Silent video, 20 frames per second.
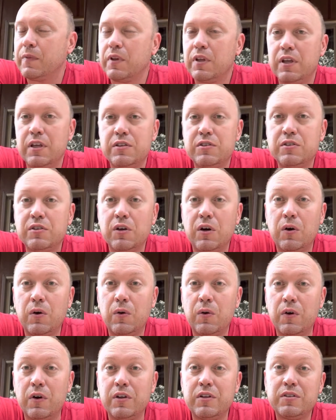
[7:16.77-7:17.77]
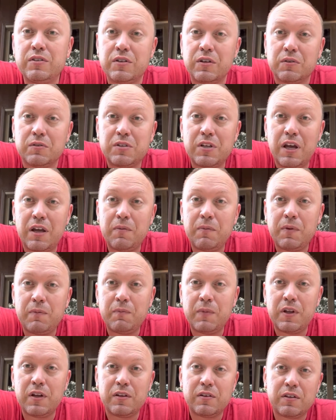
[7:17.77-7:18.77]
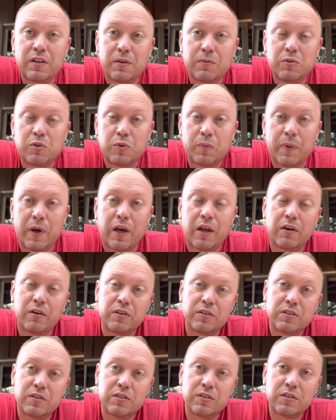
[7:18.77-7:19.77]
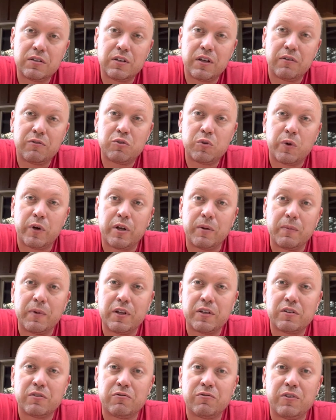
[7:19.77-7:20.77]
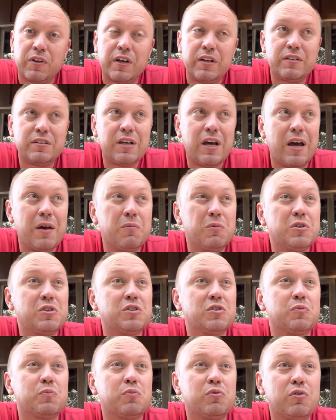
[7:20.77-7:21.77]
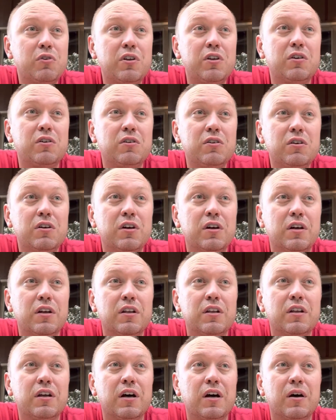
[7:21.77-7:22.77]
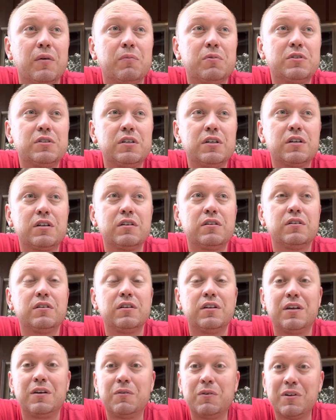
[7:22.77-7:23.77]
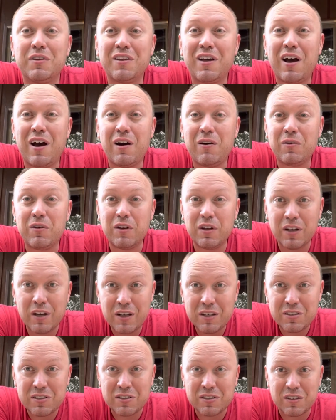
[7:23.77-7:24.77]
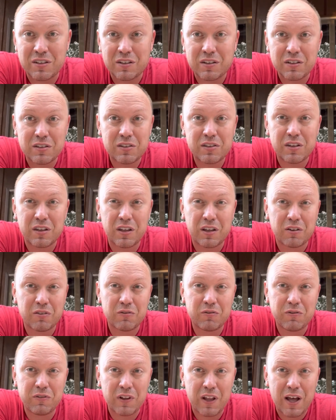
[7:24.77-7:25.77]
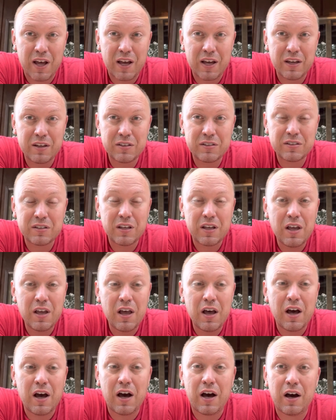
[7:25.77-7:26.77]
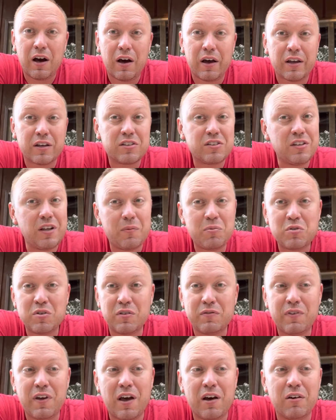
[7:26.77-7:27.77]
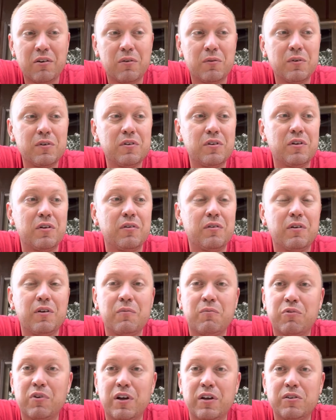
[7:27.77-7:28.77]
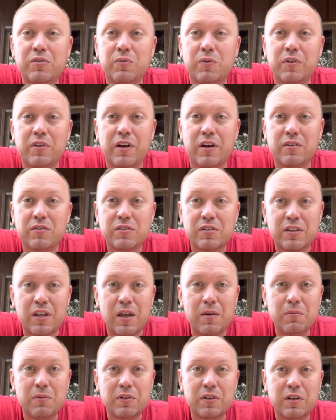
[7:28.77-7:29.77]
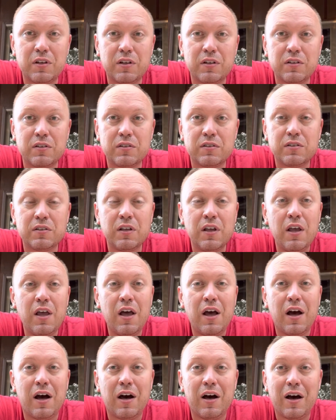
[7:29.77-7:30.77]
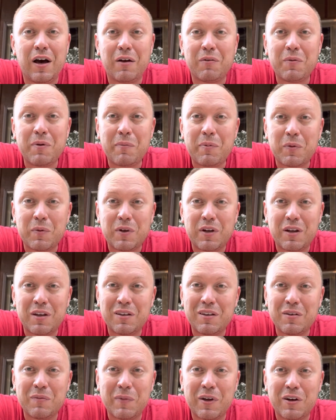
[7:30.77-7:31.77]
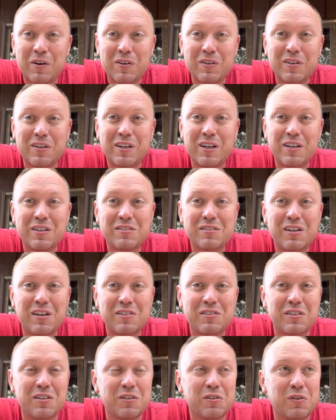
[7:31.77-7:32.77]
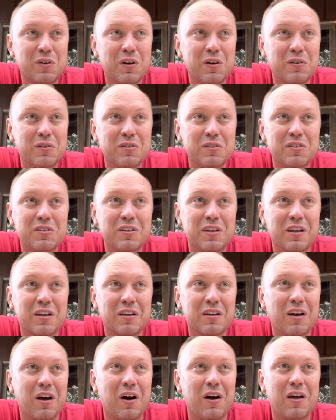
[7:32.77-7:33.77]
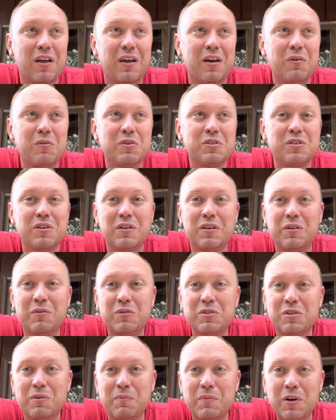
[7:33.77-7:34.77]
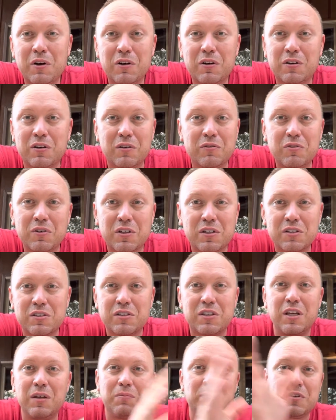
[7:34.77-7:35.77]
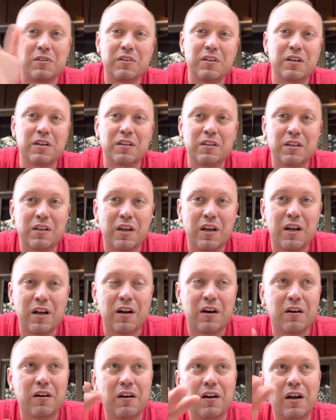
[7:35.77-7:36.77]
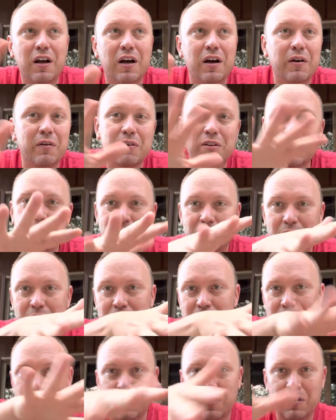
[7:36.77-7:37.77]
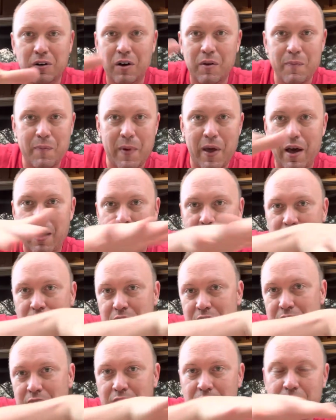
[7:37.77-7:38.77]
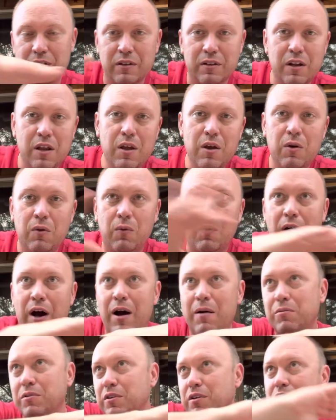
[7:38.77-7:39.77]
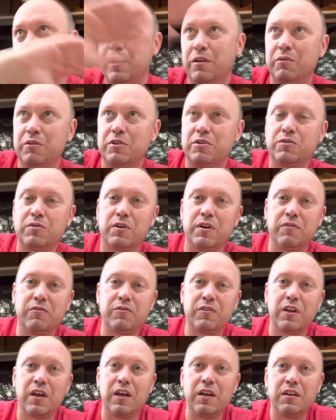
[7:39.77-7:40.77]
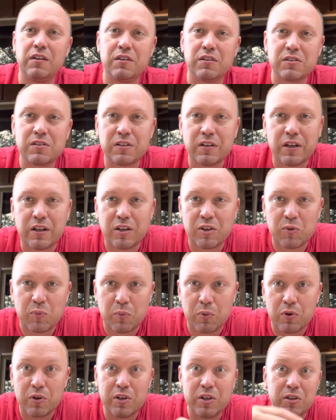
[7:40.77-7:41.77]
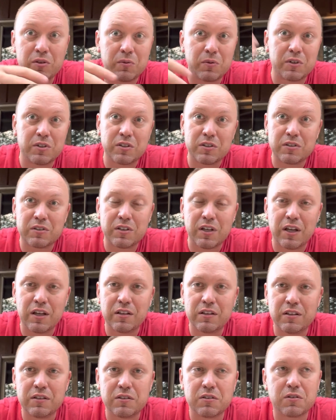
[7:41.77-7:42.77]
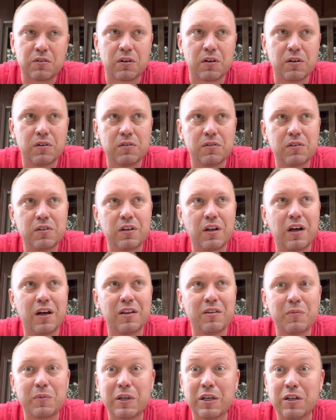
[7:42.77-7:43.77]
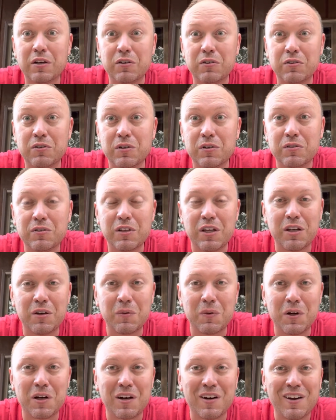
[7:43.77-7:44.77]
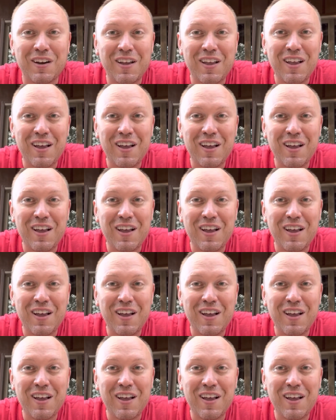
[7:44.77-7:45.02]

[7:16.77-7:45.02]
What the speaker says: So 10 minutes times 2 batteries, you have 20 minutes of flight time, which is pretty good, particularly with how nicely this thing flies. Exceptional value, really impressed with how stable it is. I remember when in my early days testing drones, it was a miracle if you could just keep the thing in the air, because they were so unbalanced and wobbly, and they would drift, and the slightest breeze would just take these drones, the beginner drones, anywhere.